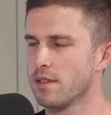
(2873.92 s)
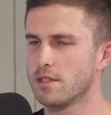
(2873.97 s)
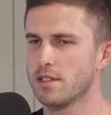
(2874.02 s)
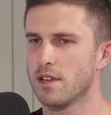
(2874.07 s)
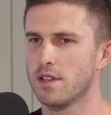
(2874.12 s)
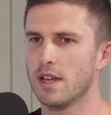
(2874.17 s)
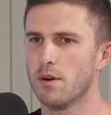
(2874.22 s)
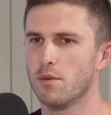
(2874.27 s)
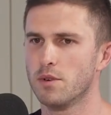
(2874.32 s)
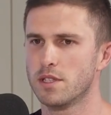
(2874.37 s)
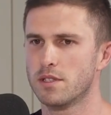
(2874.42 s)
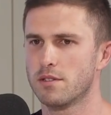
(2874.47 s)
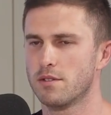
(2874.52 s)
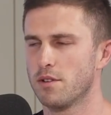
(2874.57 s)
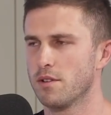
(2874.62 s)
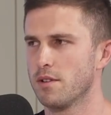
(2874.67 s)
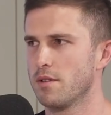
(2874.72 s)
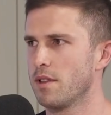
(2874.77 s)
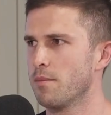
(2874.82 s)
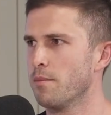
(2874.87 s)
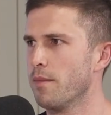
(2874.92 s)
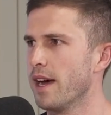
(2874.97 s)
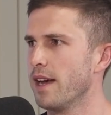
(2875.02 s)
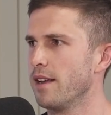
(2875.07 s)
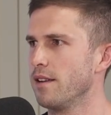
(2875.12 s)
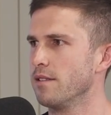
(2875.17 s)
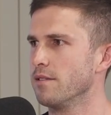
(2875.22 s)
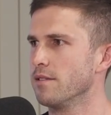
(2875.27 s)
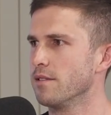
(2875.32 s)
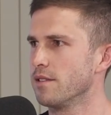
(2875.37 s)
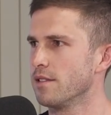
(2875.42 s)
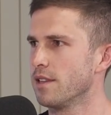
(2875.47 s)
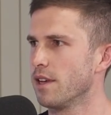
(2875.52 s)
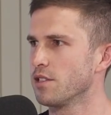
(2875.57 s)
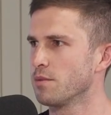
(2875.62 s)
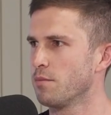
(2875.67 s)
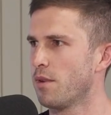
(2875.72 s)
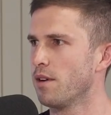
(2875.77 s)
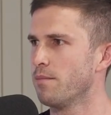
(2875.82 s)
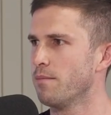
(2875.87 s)
So that was sort of that
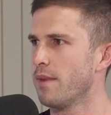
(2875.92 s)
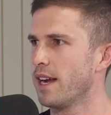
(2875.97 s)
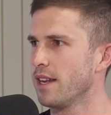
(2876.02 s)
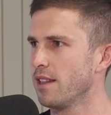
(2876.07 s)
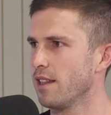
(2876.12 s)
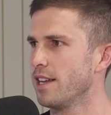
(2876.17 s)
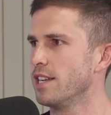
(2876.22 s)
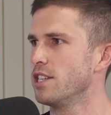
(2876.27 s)
was my main